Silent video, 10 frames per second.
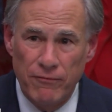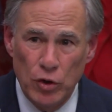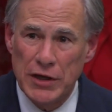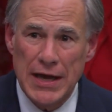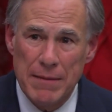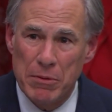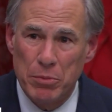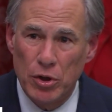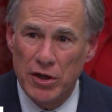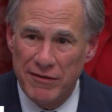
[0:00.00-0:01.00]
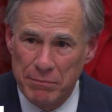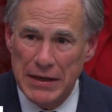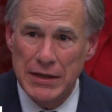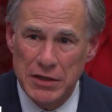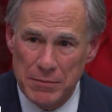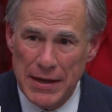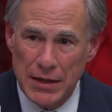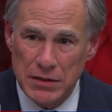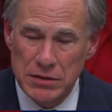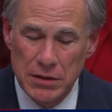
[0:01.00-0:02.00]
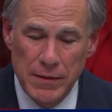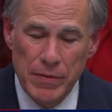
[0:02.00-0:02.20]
fully capable of meeting demands.